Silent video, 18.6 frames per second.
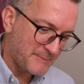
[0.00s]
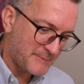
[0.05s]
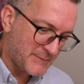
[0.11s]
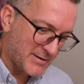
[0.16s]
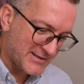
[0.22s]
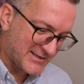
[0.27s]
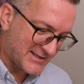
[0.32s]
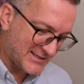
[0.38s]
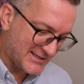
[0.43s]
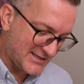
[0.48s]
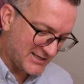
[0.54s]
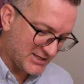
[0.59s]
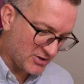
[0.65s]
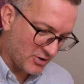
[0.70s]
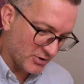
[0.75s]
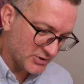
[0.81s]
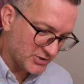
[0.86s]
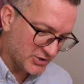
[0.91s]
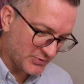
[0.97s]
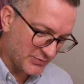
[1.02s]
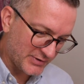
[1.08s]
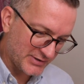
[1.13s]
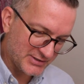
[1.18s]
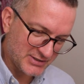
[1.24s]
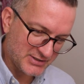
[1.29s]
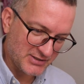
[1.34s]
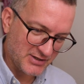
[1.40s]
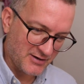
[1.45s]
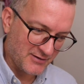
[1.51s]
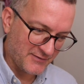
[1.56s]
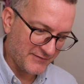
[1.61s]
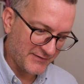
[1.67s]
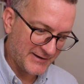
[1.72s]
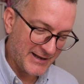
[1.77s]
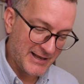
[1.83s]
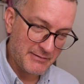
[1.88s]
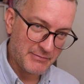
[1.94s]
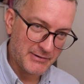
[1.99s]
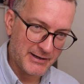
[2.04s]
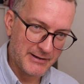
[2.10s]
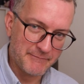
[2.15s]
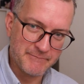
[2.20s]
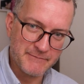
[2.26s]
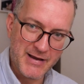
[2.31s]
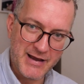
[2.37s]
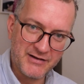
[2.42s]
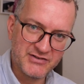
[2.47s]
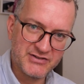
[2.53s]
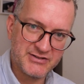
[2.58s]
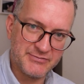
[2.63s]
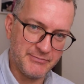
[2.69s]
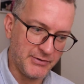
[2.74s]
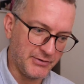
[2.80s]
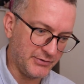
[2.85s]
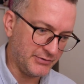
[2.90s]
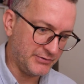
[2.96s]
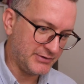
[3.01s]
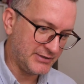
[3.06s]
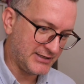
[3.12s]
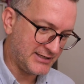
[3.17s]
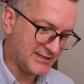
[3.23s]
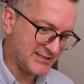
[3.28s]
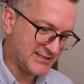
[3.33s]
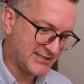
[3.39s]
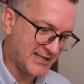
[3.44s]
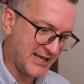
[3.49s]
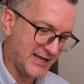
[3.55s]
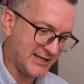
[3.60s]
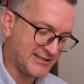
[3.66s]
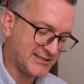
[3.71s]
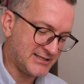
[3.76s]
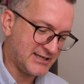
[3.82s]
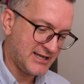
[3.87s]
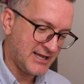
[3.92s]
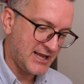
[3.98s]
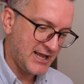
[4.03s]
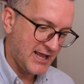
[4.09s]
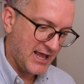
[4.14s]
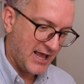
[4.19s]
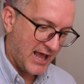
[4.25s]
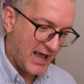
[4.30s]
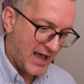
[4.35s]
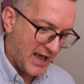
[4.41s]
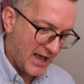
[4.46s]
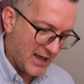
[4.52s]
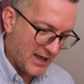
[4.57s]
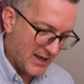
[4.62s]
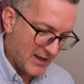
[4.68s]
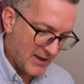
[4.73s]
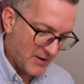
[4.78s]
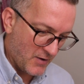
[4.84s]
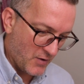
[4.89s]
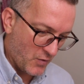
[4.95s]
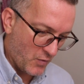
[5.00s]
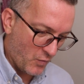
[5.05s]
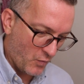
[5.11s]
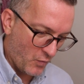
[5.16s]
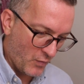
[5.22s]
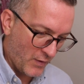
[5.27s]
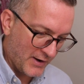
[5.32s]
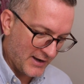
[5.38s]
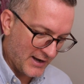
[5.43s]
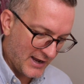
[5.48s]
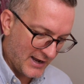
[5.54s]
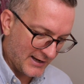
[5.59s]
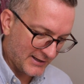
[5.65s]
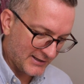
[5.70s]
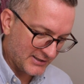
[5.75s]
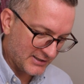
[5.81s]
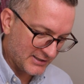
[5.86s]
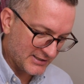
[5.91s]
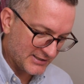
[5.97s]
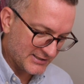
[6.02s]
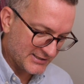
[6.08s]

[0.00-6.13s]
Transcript: But the consequence of enabling mouse mode is that when I